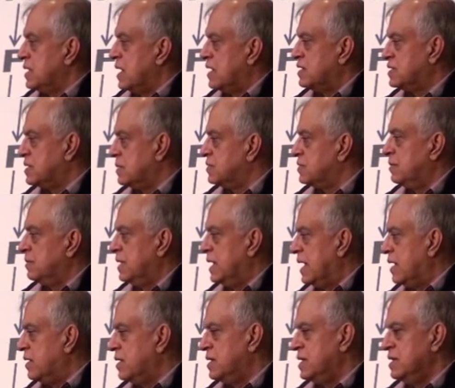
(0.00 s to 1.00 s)
has some
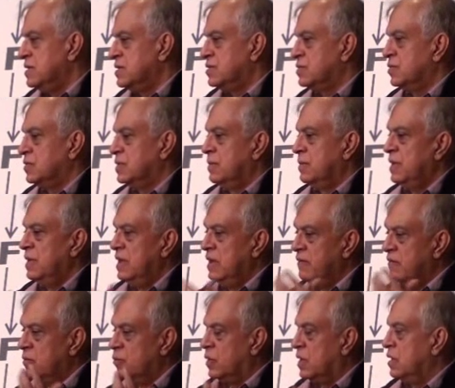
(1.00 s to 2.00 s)
similarities. So they
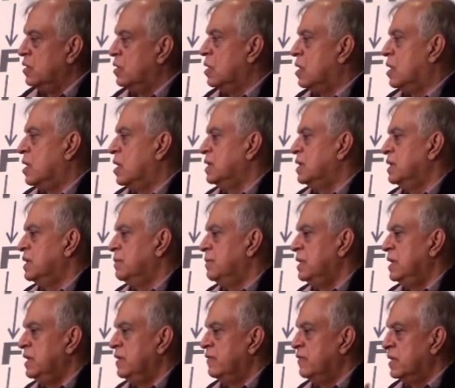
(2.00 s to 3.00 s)
believe in one God,
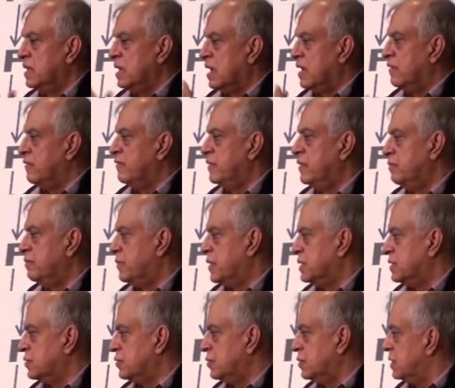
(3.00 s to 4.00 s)
they believe in love and
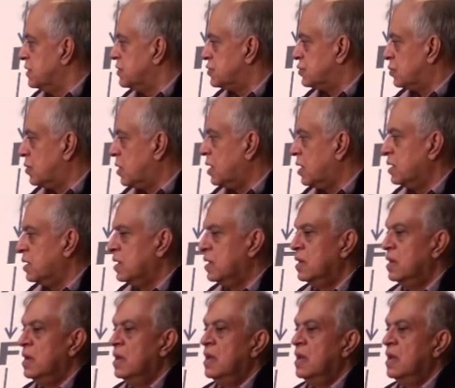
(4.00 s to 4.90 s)
brotherhood and so on.